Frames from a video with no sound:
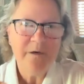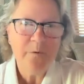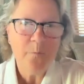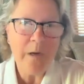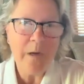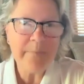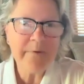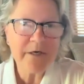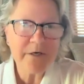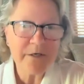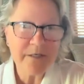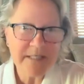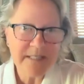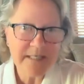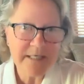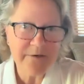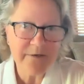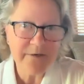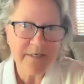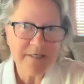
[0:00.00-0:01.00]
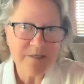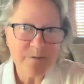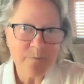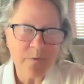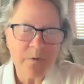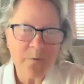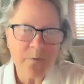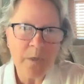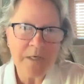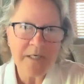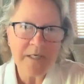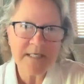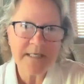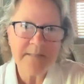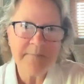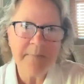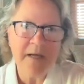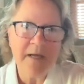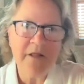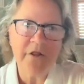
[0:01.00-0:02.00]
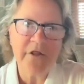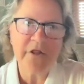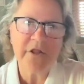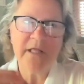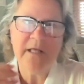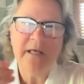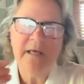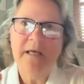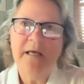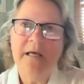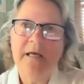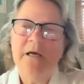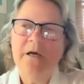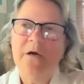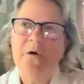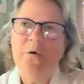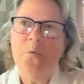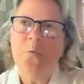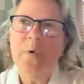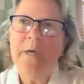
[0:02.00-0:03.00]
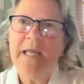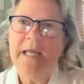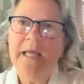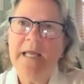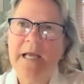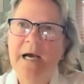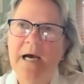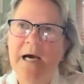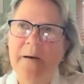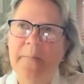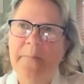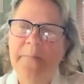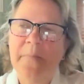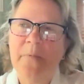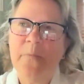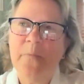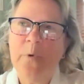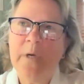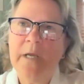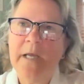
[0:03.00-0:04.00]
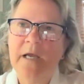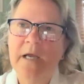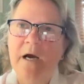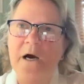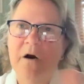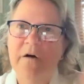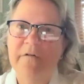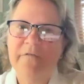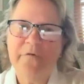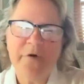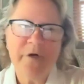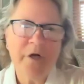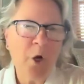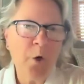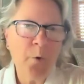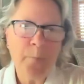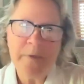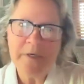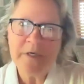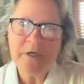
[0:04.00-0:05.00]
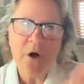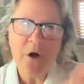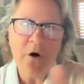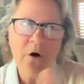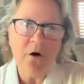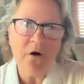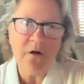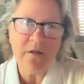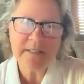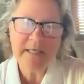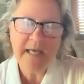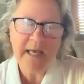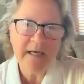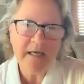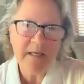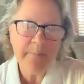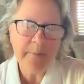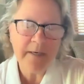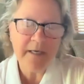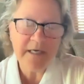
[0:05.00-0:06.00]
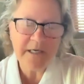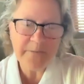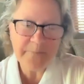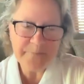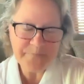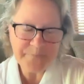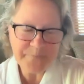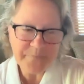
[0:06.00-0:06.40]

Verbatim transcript: webinar series where once a month we um, we offer an open call to anybody,